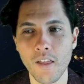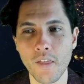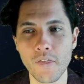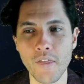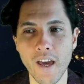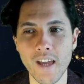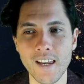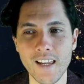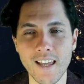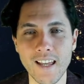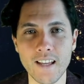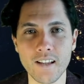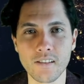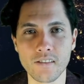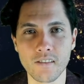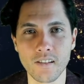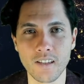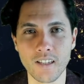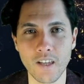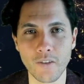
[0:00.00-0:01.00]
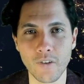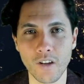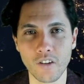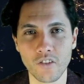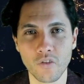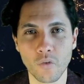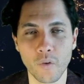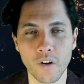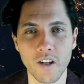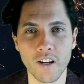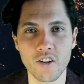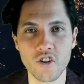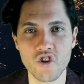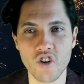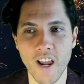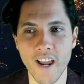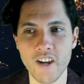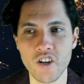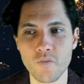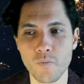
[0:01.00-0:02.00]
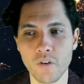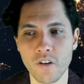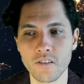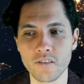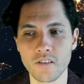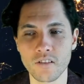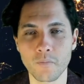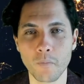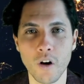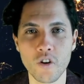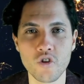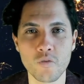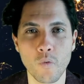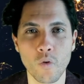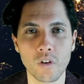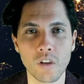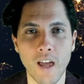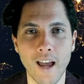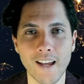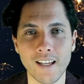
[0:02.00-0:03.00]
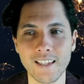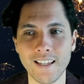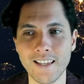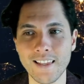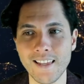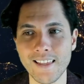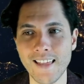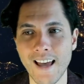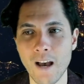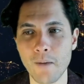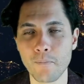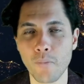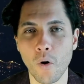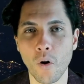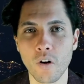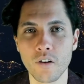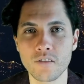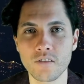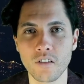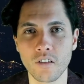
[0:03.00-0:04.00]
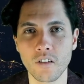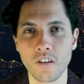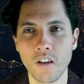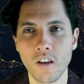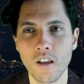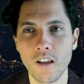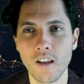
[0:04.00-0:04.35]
than it is giving it to an exchange, because it's much more likely that that person